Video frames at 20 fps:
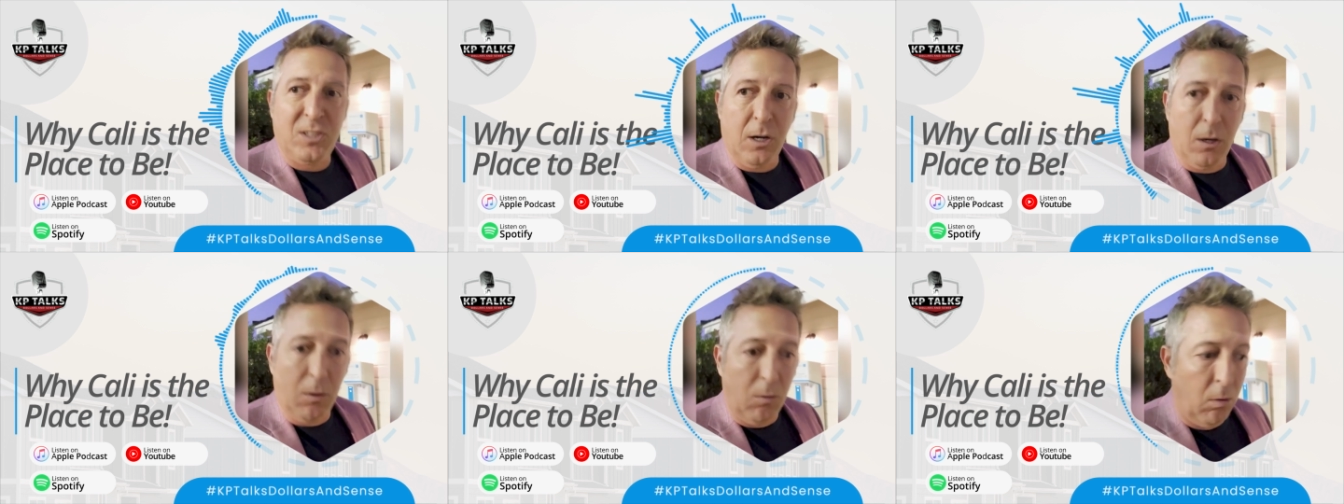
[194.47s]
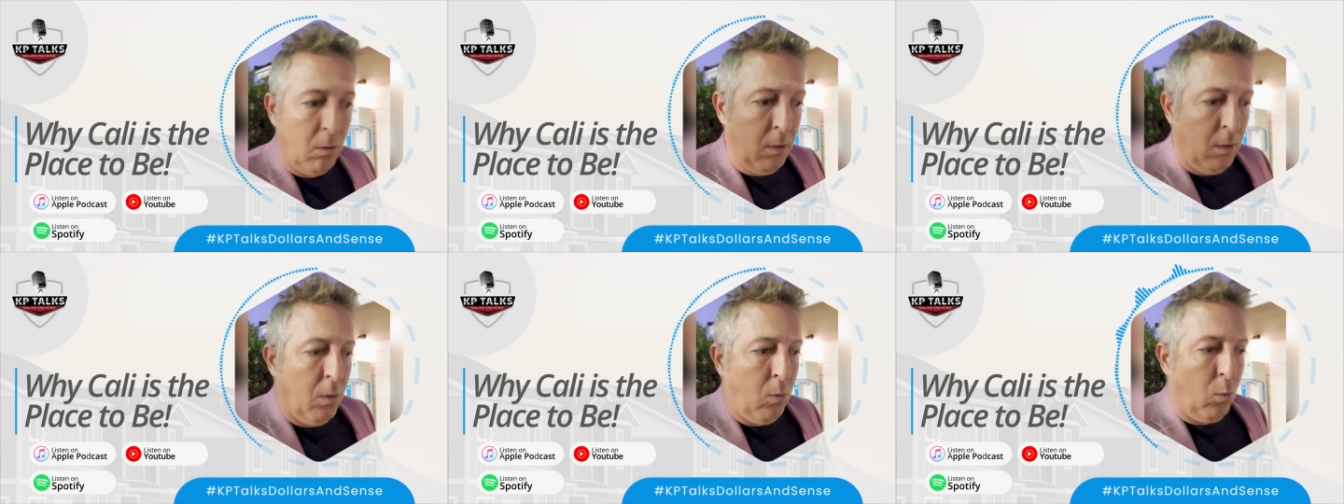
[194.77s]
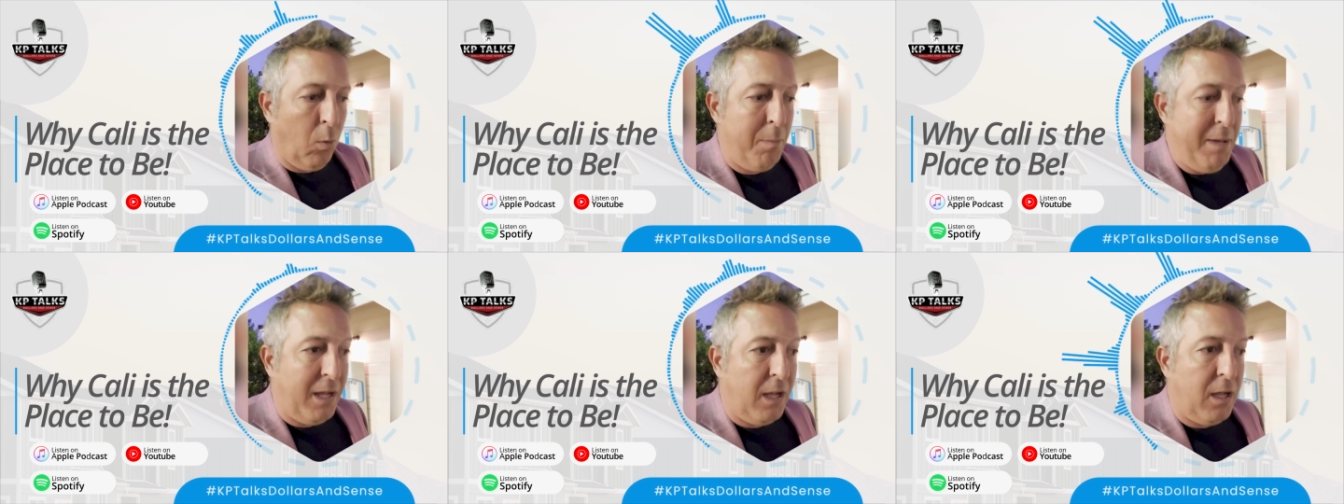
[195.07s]
So
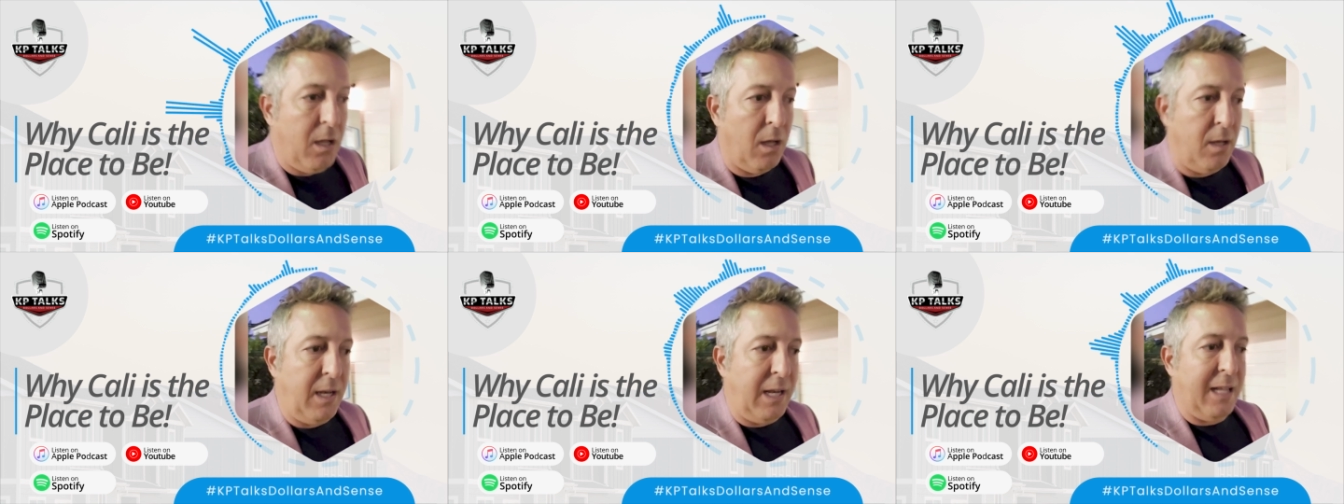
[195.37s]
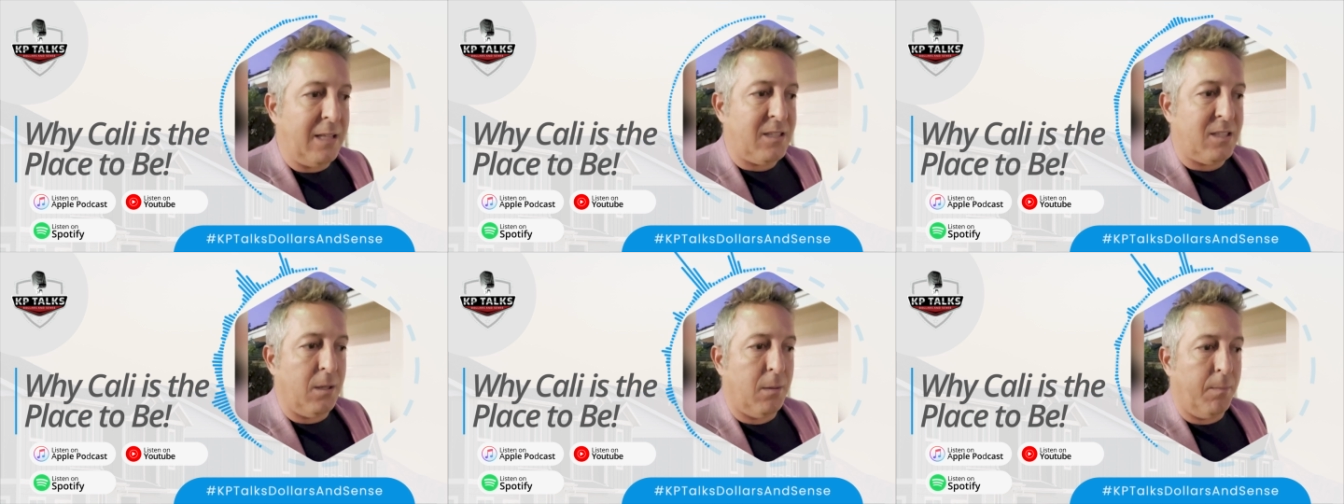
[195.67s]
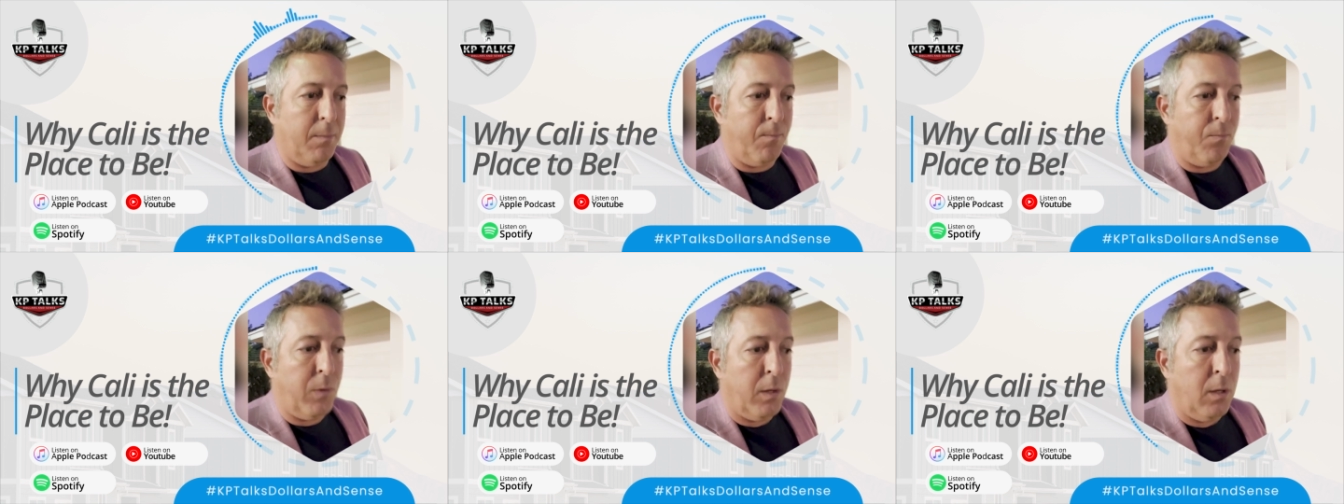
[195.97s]
we'll be good to get
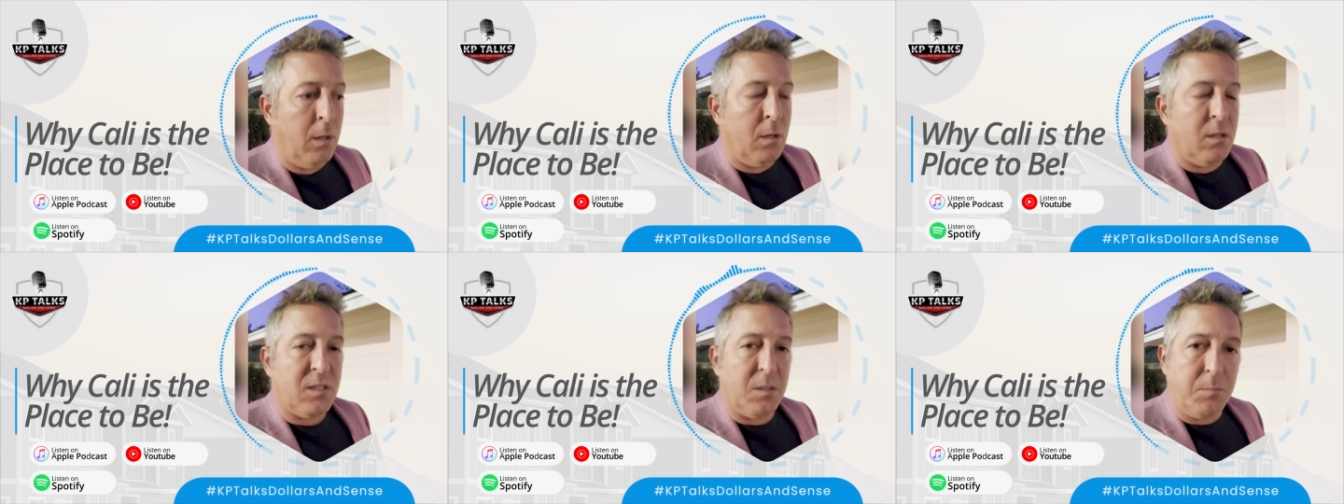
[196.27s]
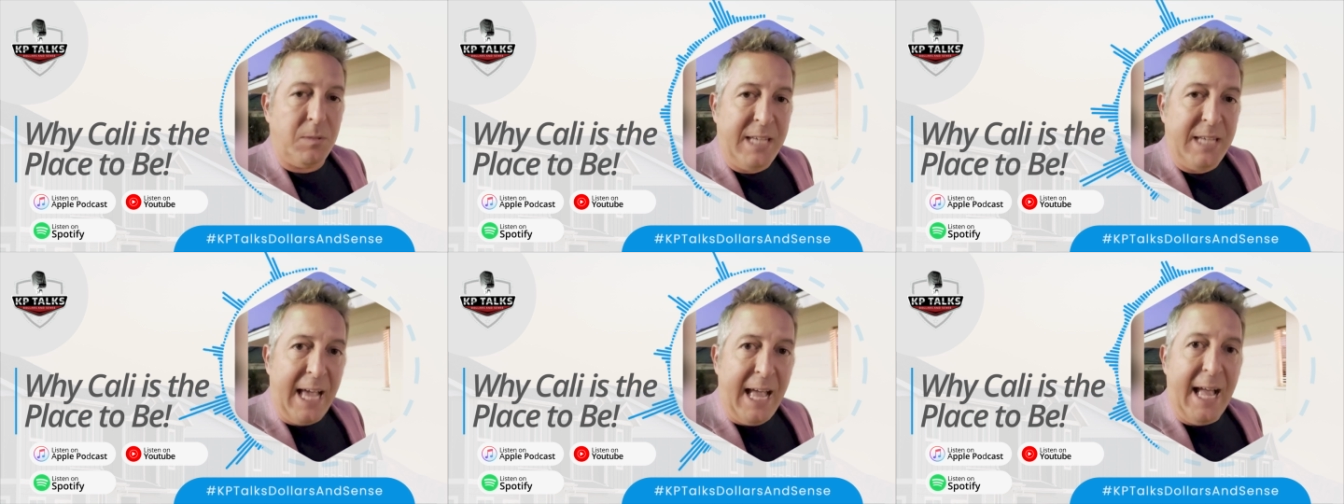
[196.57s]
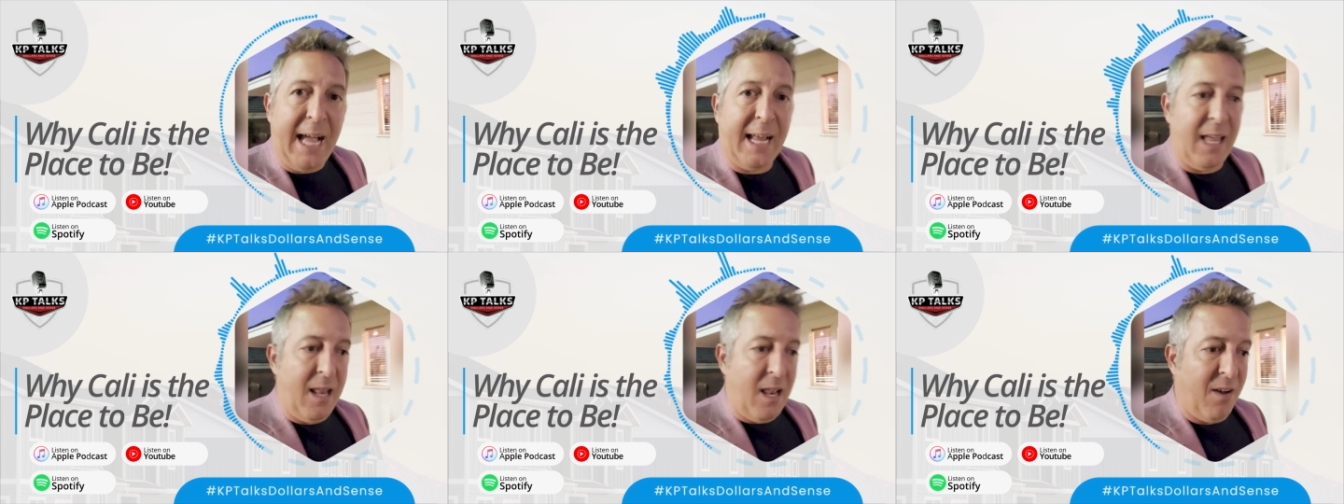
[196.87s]
some some
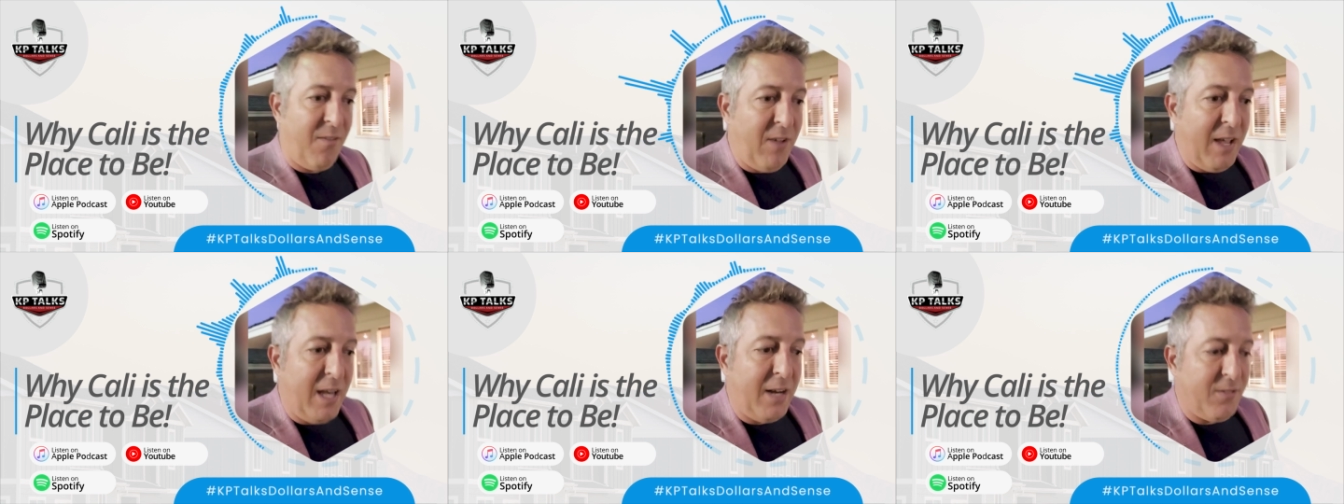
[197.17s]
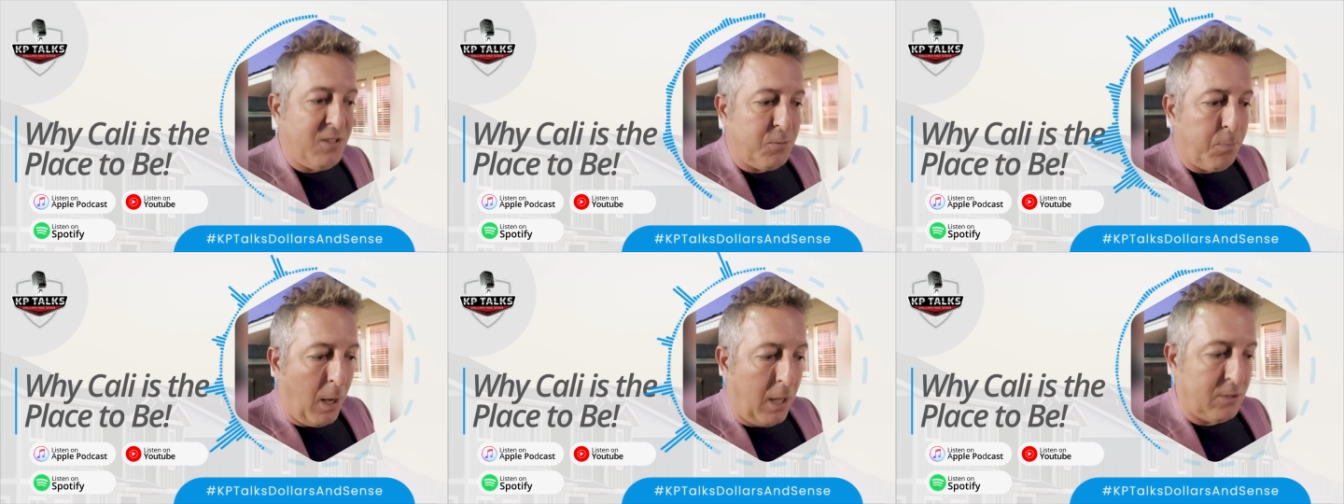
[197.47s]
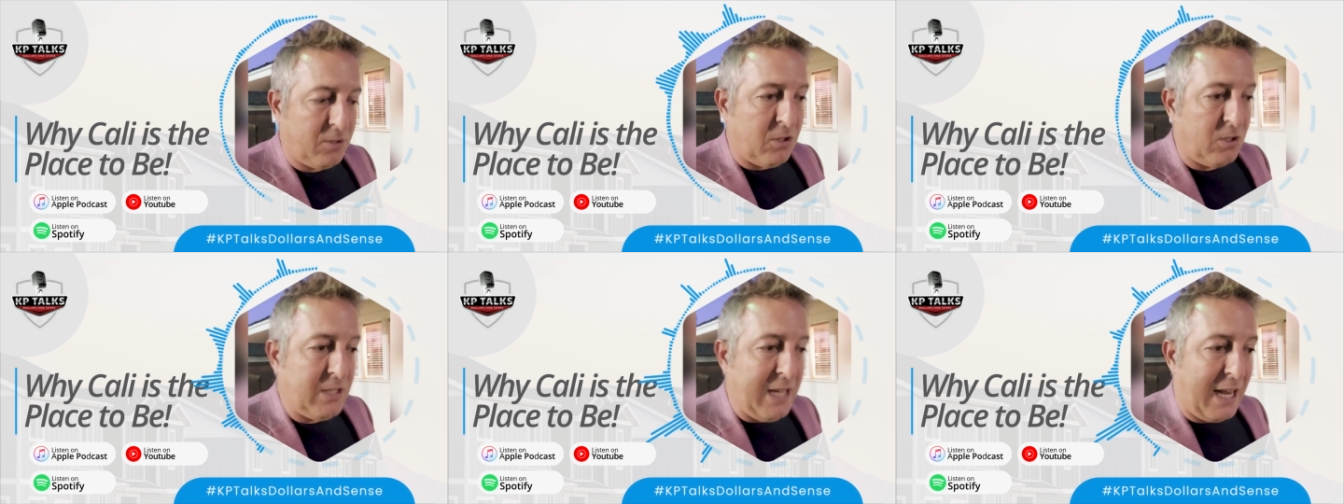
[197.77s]
tech and innovative
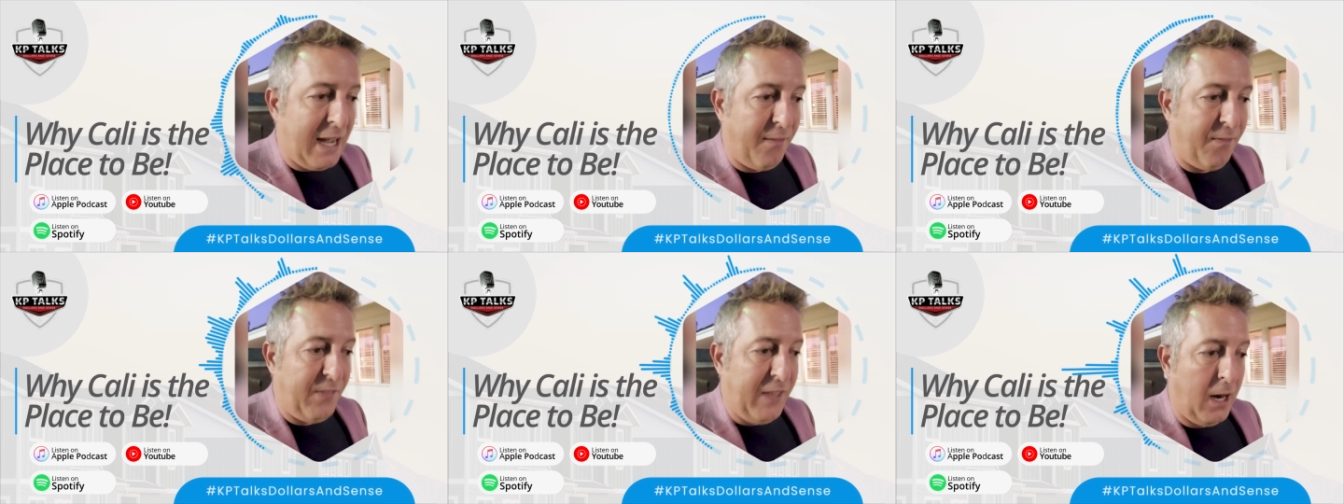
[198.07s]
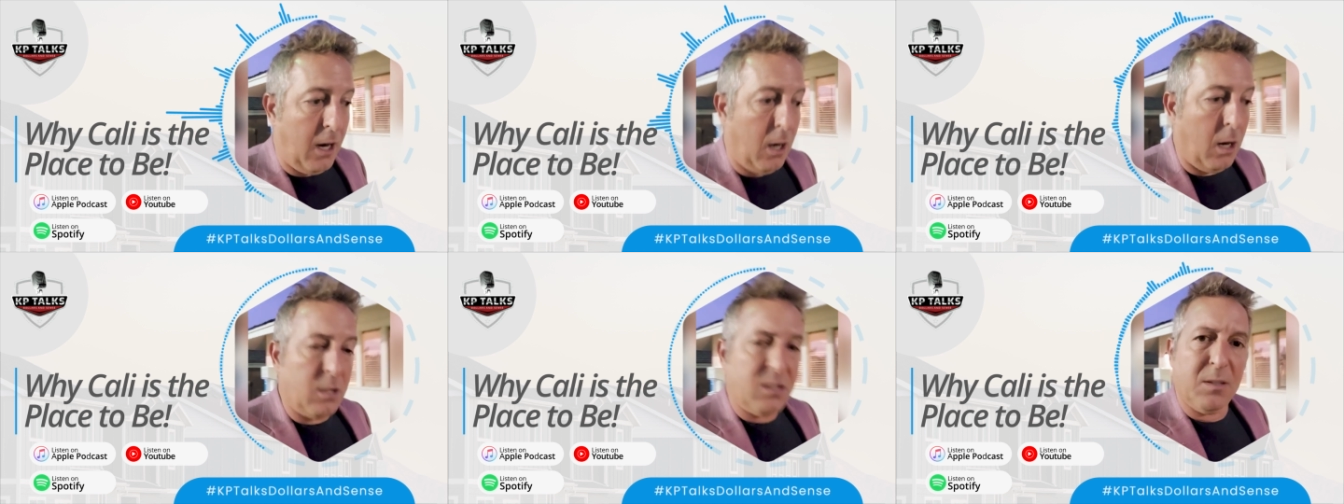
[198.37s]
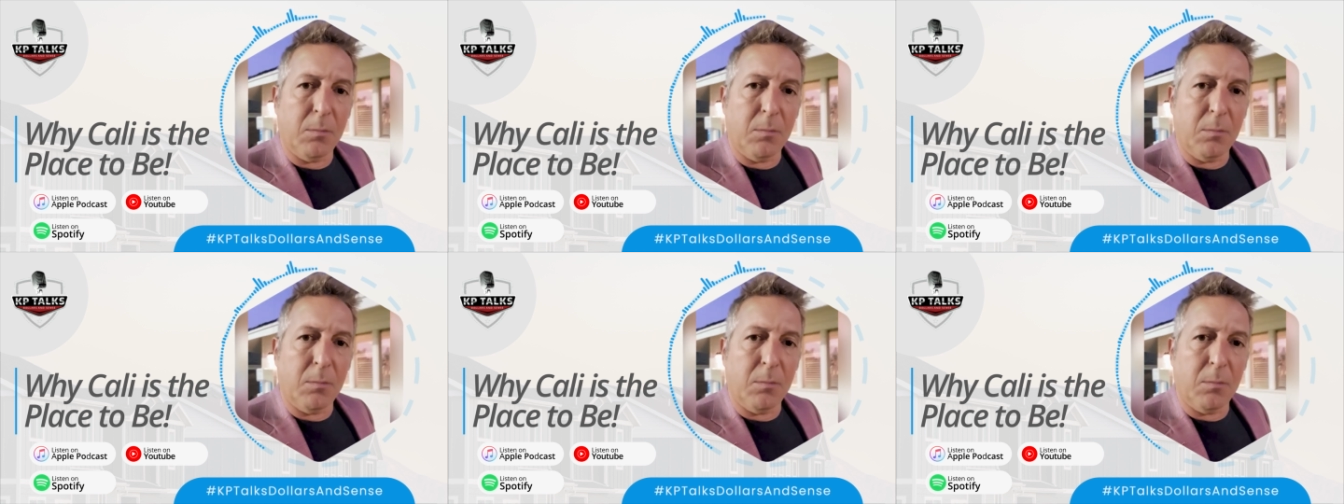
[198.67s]
sponsors out there,